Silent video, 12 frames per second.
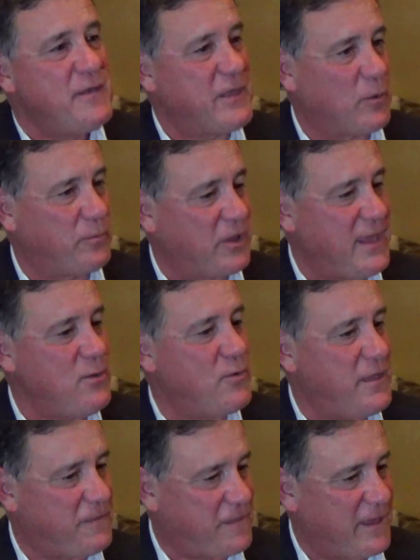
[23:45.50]
They'll play
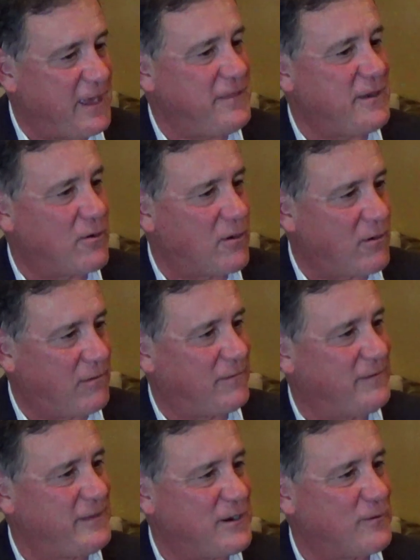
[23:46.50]
with
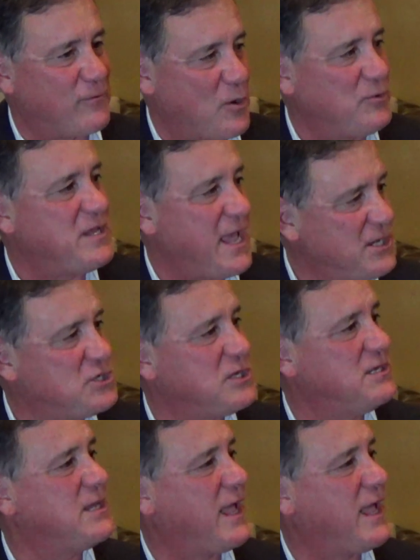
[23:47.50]
their rotation